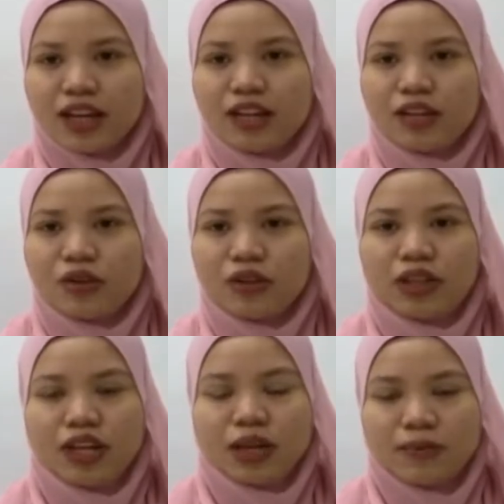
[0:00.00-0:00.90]
in
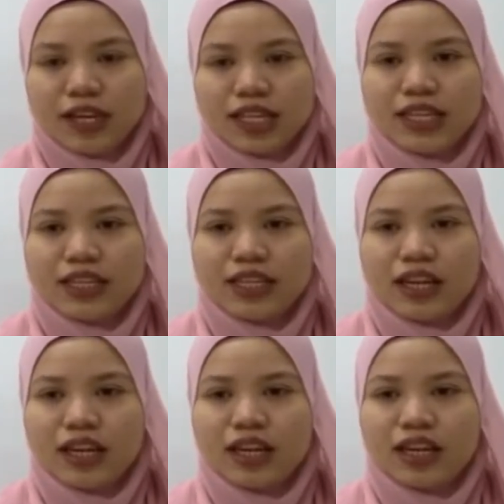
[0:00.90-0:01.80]
total liabilities
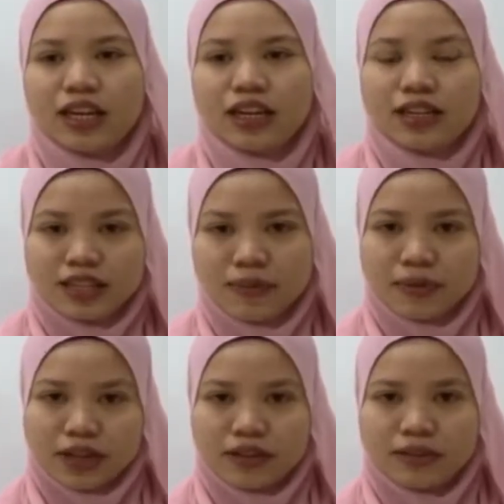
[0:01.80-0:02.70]
in the same year.